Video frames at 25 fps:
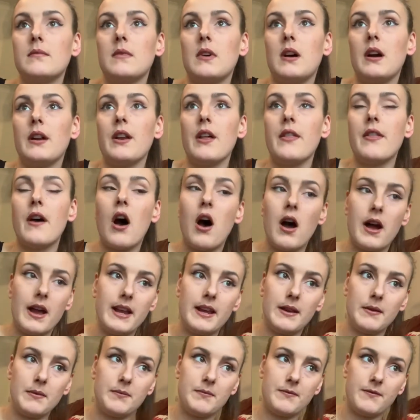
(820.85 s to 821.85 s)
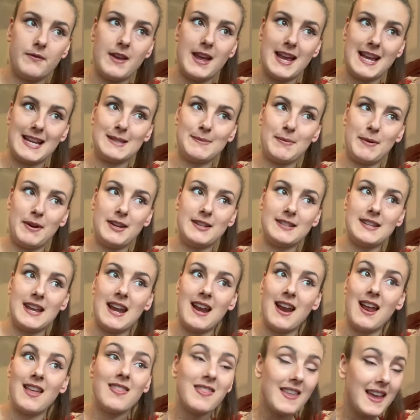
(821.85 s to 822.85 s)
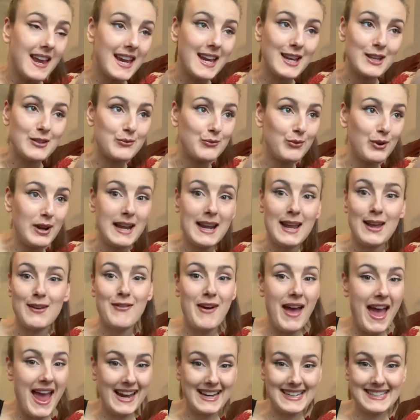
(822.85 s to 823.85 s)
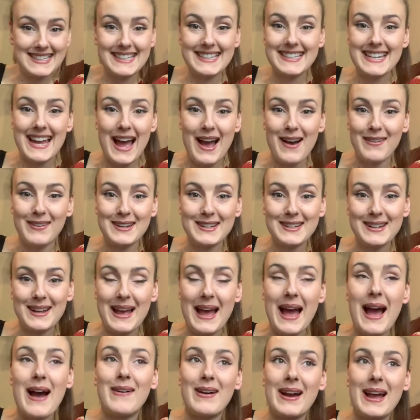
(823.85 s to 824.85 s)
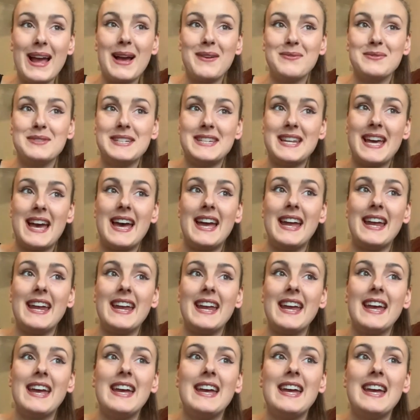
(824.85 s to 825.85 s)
i know that i've experienced it and i think it's really affected how i how i am today